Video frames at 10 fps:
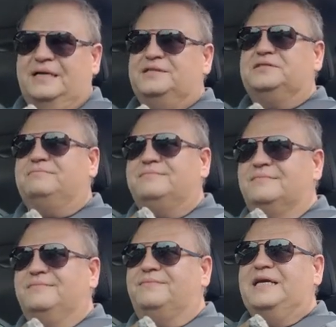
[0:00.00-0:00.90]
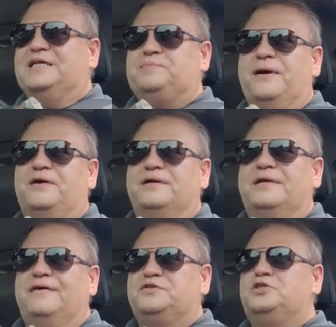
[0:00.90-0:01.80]
just think it's better to
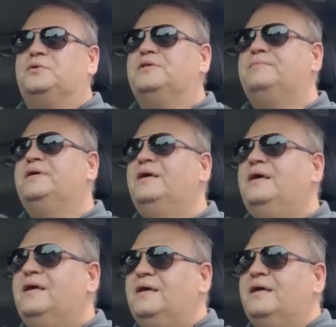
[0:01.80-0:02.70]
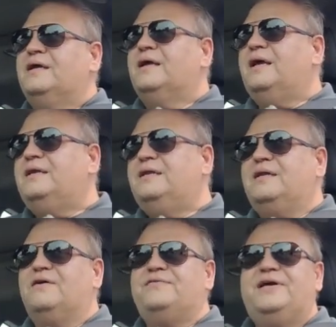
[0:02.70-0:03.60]
have two of them. And,
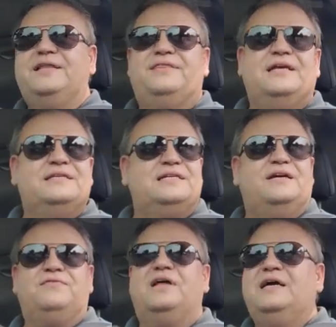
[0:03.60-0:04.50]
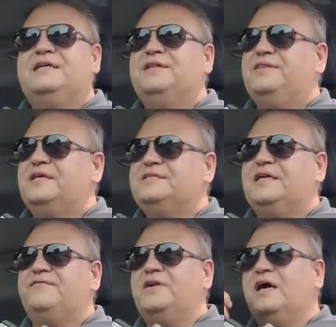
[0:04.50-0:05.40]
you know, I've had things that I've liked and things that
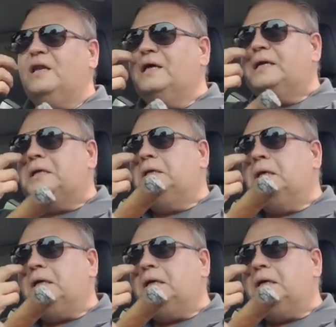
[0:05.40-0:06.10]
I've not liked.